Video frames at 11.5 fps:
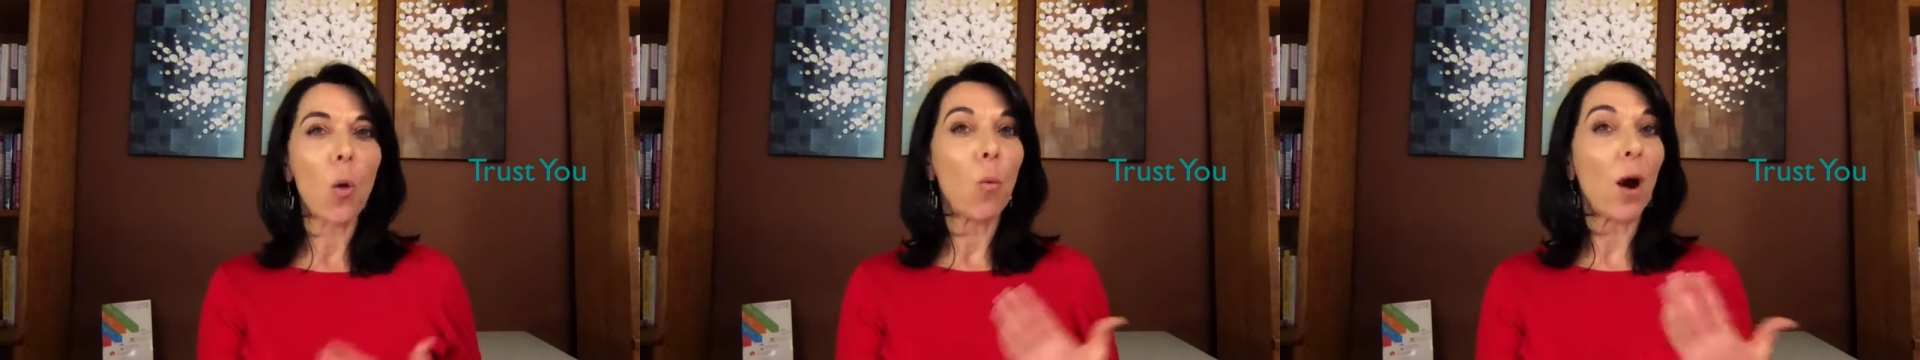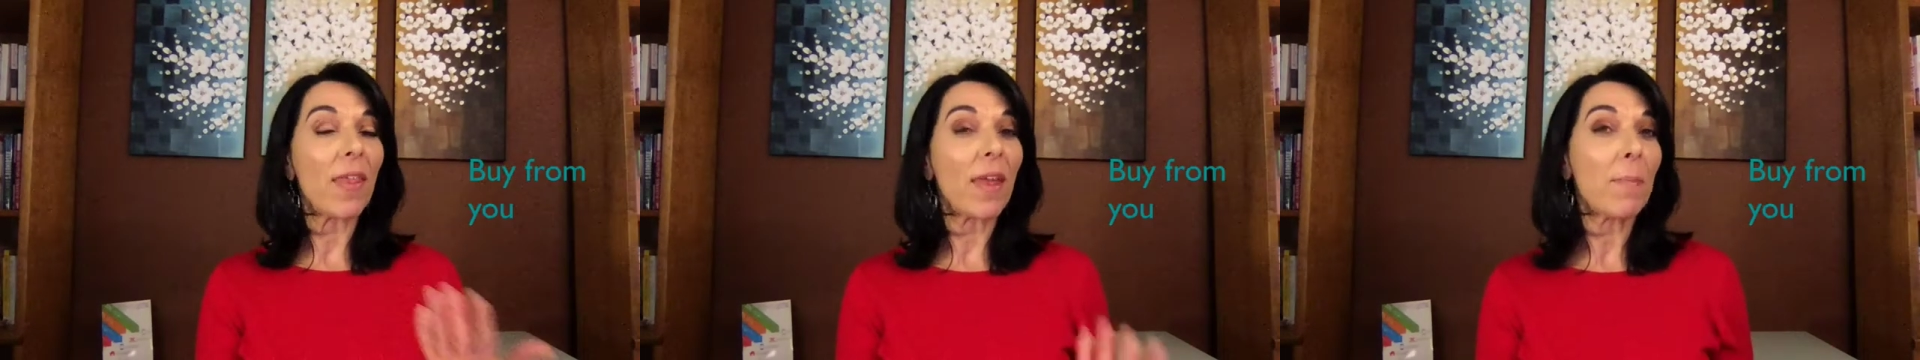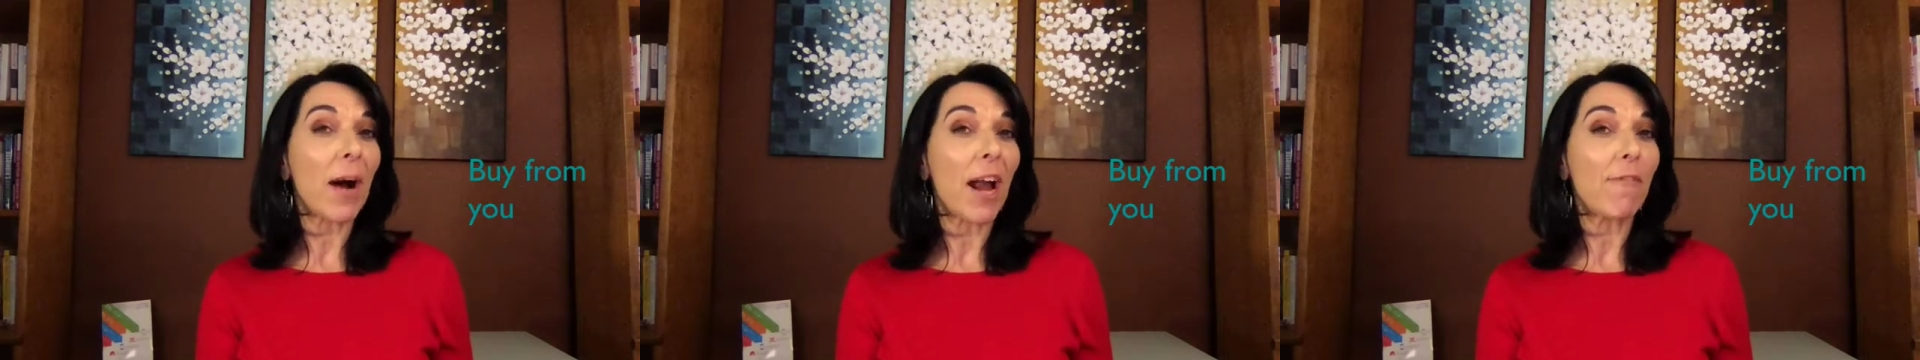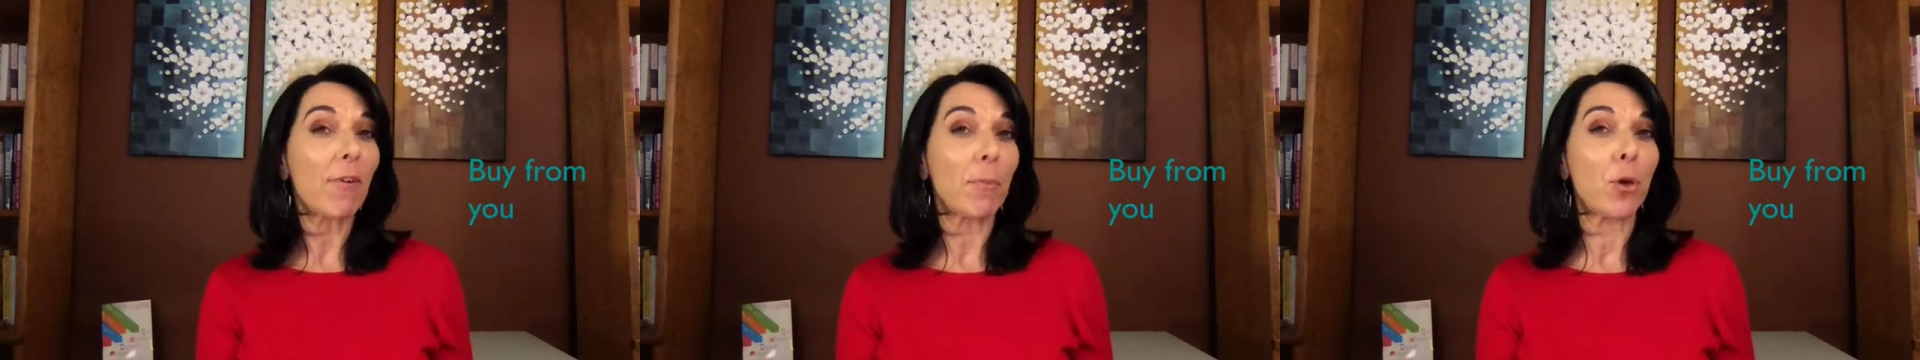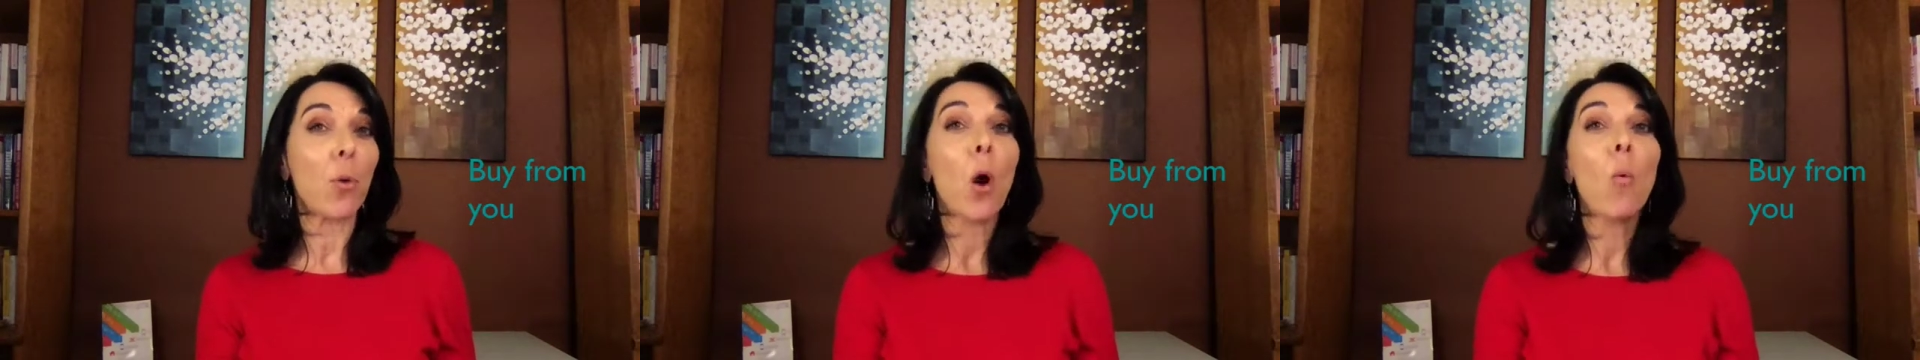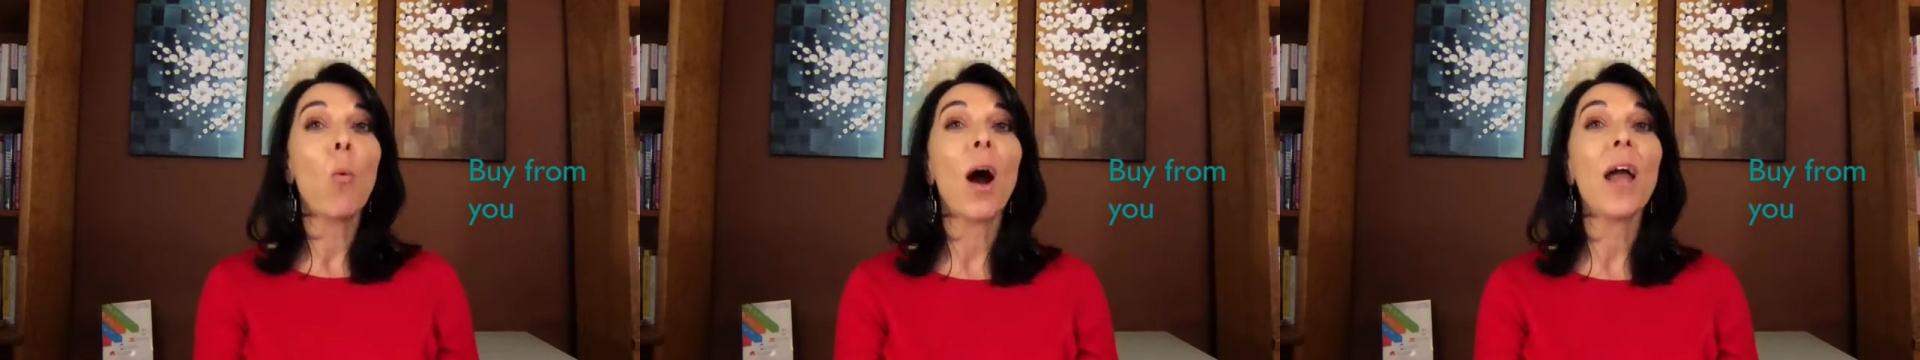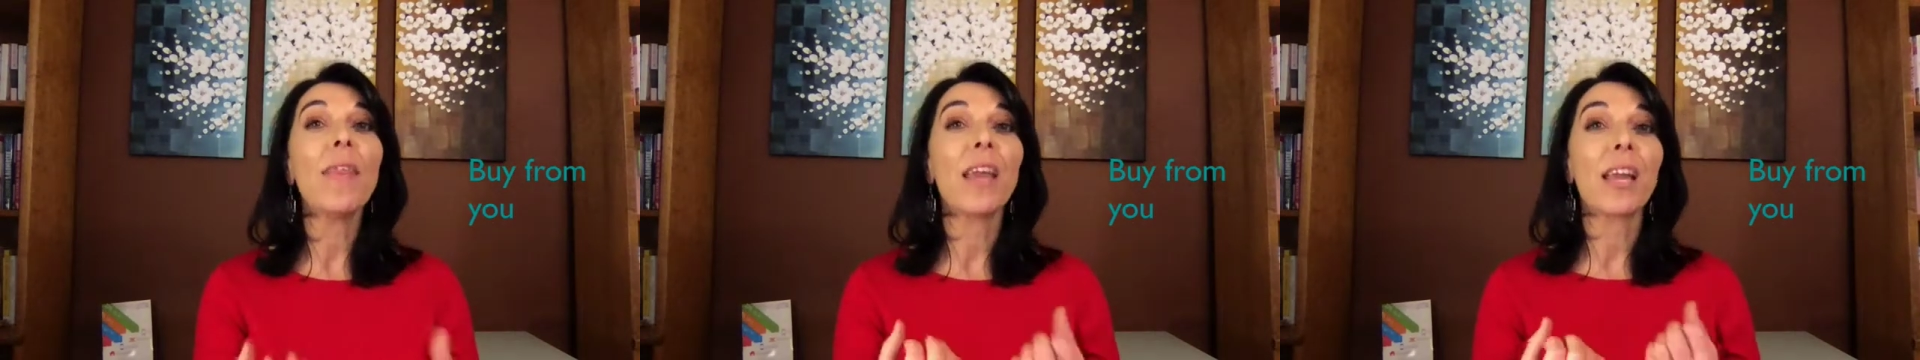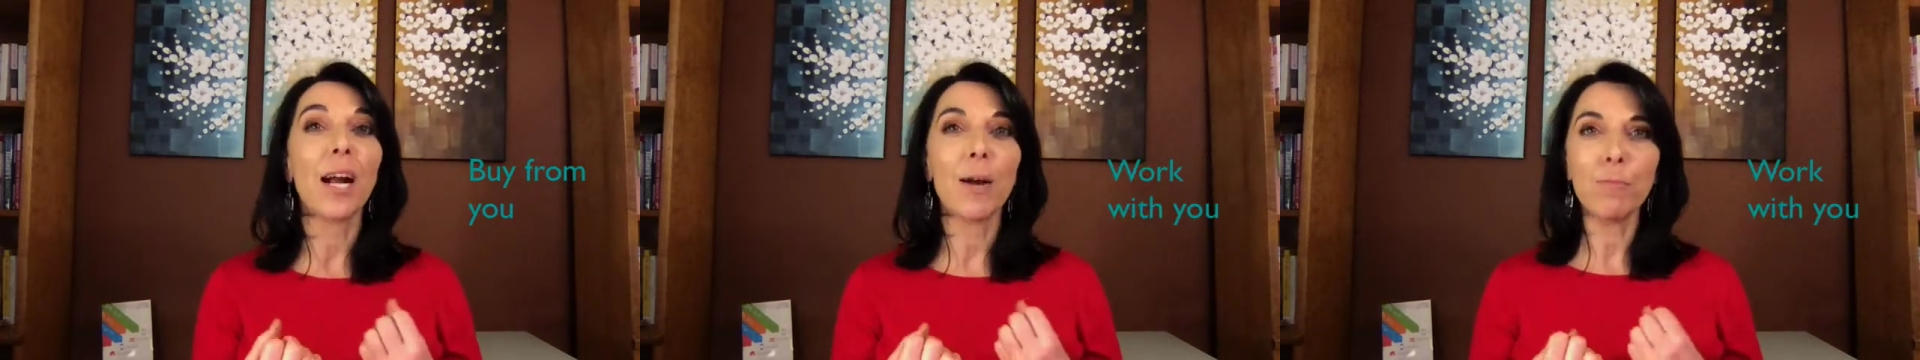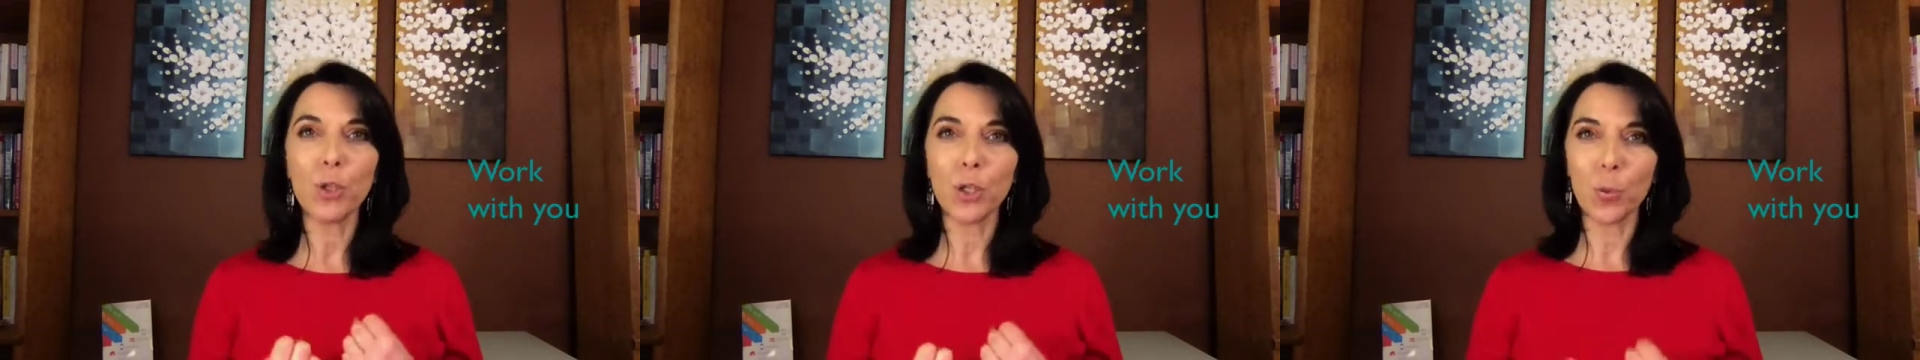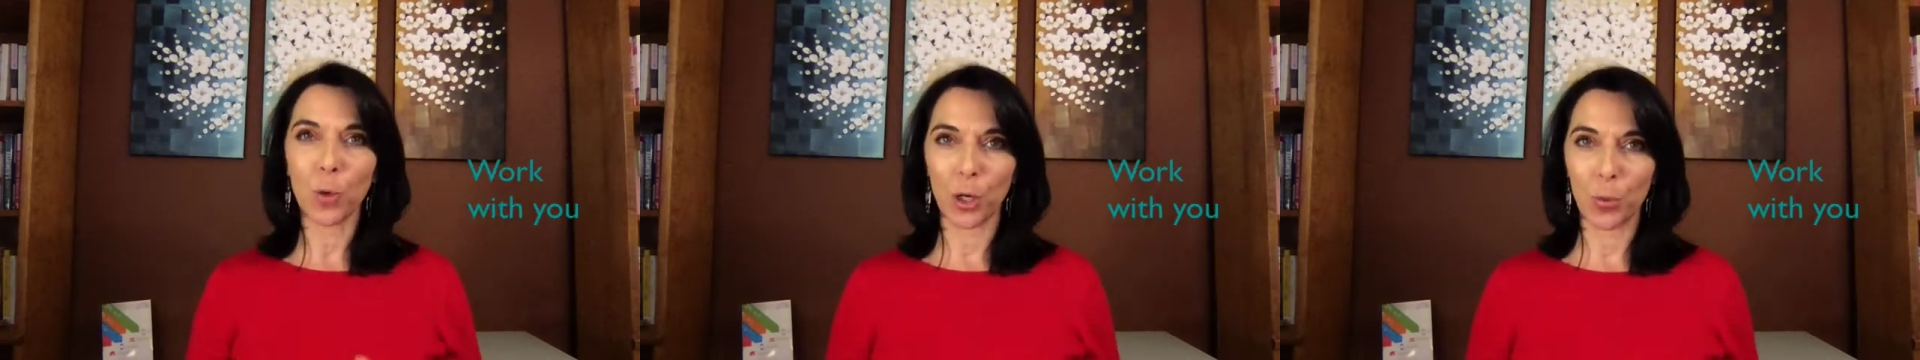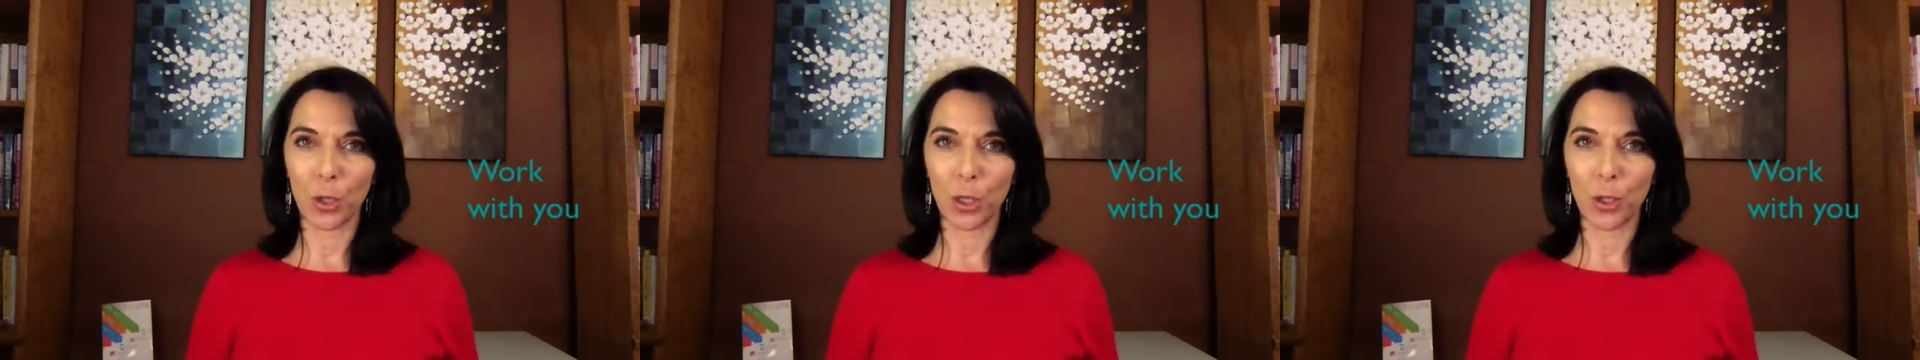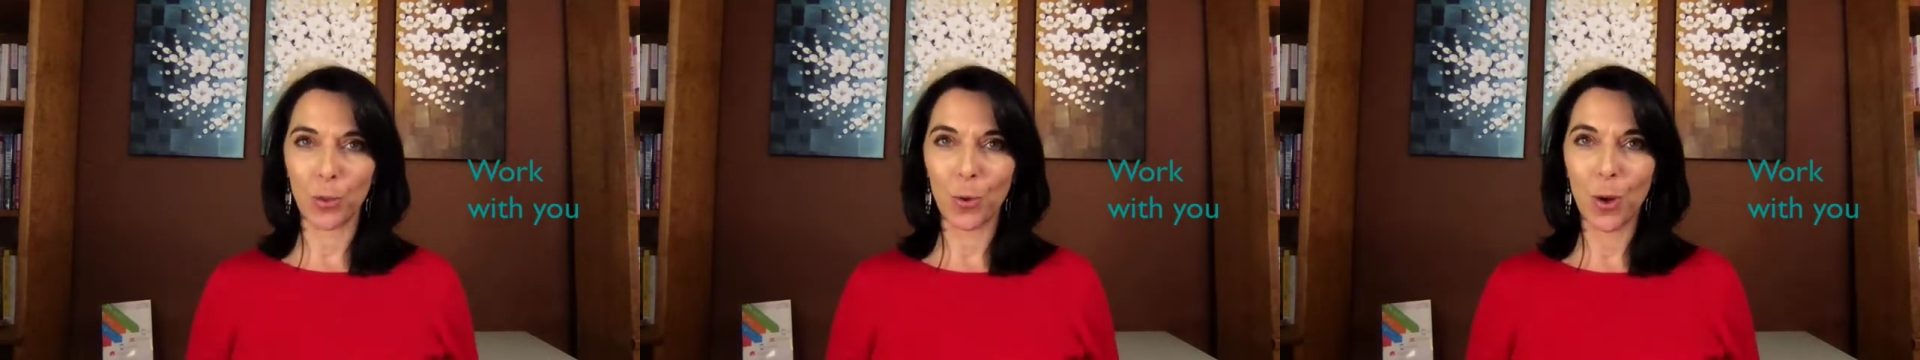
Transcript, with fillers: why they buy from you, why they come to work with you?